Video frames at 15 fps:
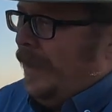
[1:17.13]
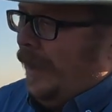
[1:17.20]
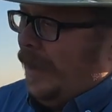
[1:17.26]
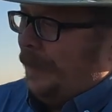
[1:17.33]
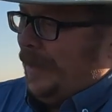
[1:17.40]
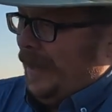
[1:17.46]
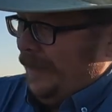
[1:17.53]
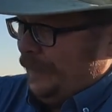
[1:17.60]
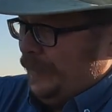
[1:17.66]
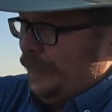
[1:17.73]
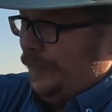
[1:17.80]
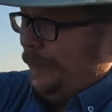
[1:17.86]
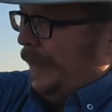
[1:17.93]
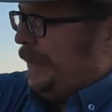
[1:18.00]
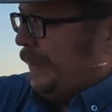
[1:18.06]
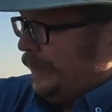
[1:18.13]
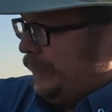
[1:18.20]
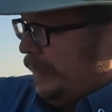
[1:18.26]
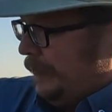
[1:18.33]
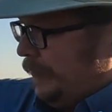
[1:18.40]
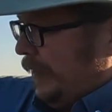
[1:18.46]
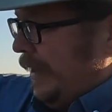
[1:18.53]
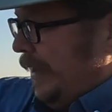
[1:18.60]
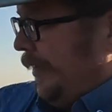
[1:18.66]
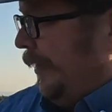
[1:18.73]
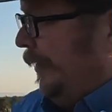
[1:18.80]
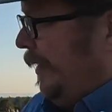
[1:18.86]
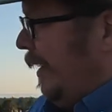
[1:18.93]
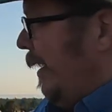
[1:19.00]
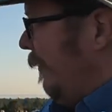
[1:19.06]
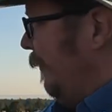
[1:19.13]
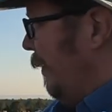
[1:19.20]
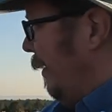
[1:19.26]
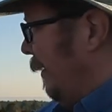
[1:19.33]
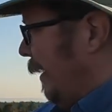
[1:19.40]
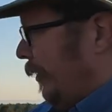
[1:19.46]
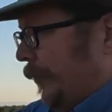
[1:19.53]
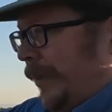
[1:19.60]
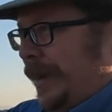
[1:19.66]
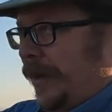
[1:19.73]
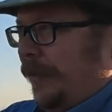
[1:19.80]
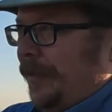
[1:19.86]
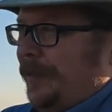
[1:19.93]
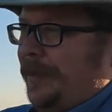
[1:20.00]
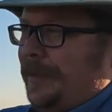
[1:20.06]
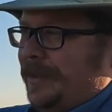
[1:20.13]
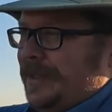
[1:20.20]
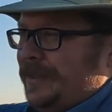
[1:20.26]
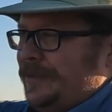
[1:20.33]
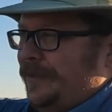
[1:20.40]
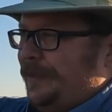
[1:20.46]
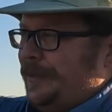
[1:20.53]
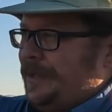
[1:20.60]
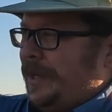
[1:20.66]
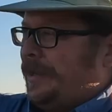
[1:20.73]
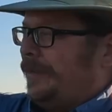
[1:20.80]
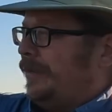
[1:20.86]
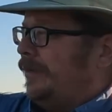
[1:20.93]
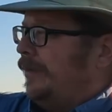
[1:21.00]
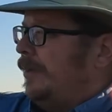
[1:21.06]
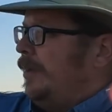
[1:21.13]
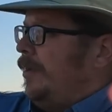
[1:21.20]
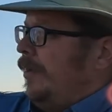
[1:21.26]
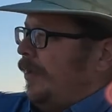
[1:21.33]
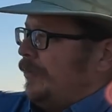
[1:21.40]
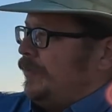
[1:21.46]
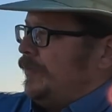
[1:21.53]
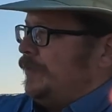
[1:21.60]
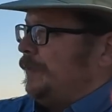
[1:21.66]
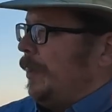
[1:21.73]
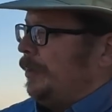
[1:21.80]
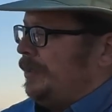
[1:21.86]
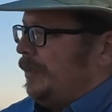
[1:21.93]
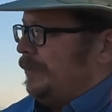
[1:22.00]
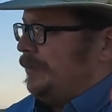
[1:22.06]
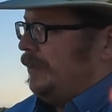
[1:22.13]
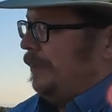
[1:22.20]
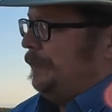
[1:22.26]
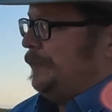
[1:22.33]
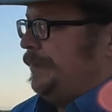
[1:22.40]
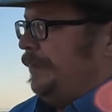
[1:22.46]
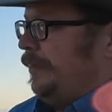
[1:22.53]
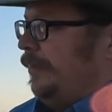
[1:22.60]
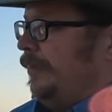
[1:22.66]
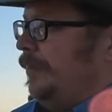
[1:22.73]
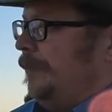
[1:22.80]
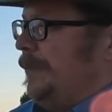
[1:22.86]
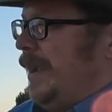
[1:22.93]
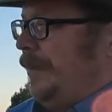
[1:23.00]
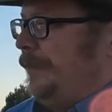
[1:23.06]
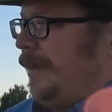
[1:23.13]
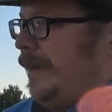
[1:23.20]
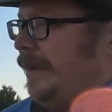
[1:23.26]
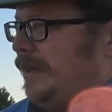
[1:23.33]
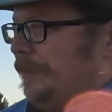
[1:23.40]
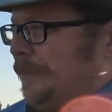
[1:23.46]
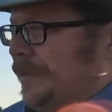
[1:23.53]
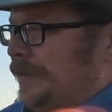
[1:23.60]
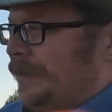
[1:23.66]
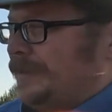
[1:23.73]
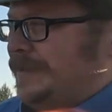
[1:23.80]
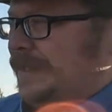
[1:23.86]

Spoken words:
But I have two of my telescopes right here. I have another one here with me, but these two in particular are two smart telescopes. They're made by a company called